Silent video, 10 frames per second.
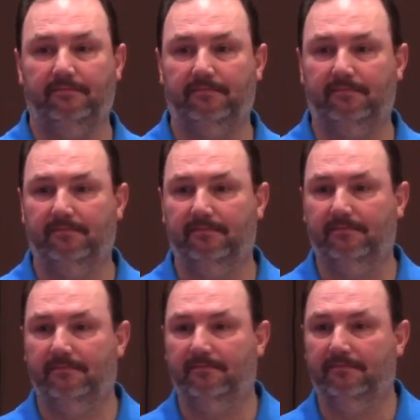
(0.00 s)

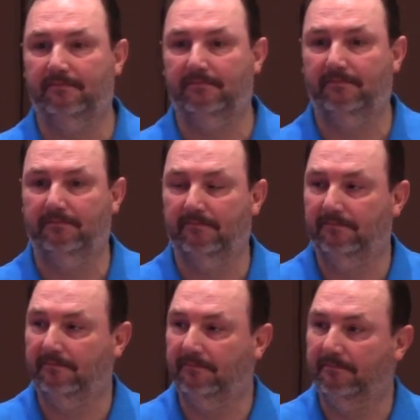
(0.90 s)

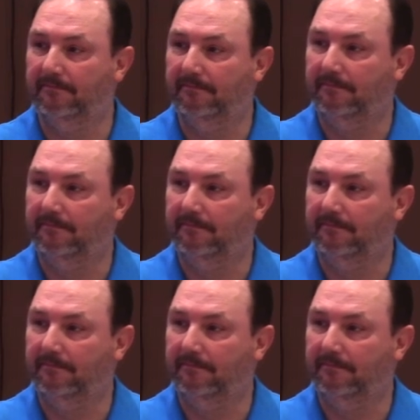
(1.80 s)
[no speech]